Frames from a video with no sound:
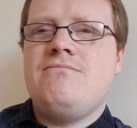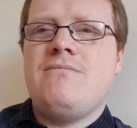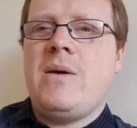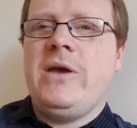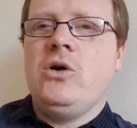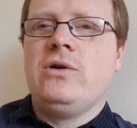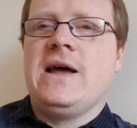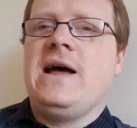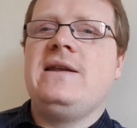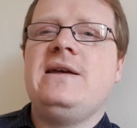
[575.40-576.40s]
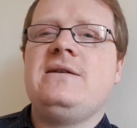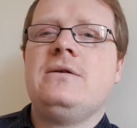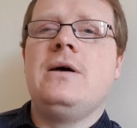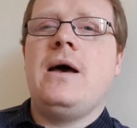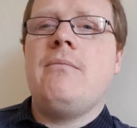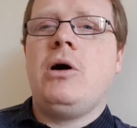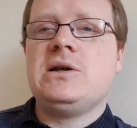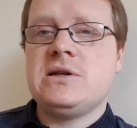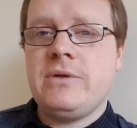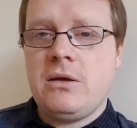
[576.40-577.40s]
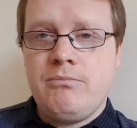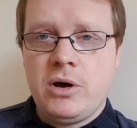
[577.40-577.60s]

maybe underhanded, possibly,